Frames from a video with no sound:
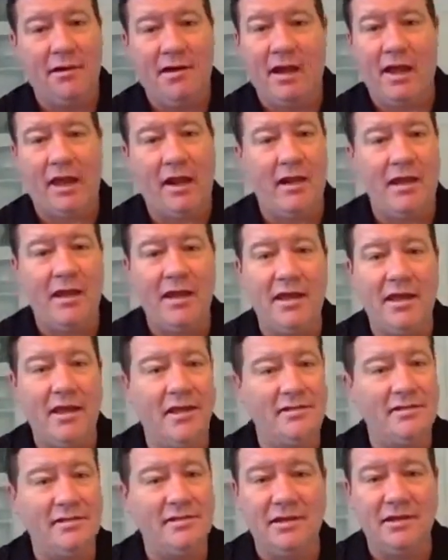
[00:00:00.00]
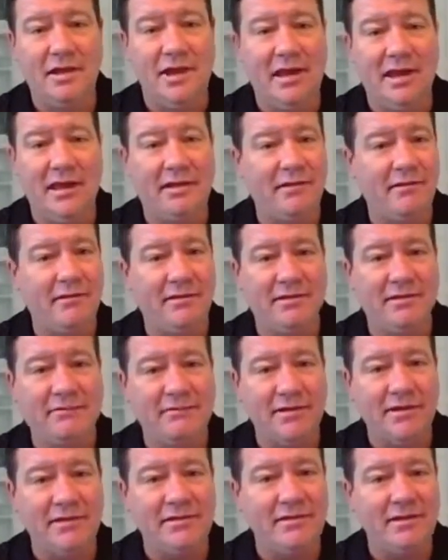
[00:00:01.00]
and he gets a dang
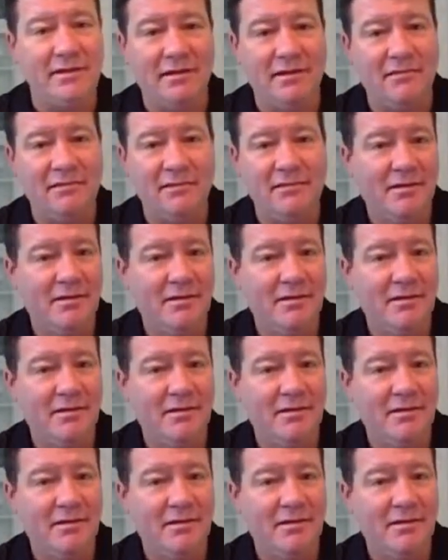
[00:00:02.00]
visa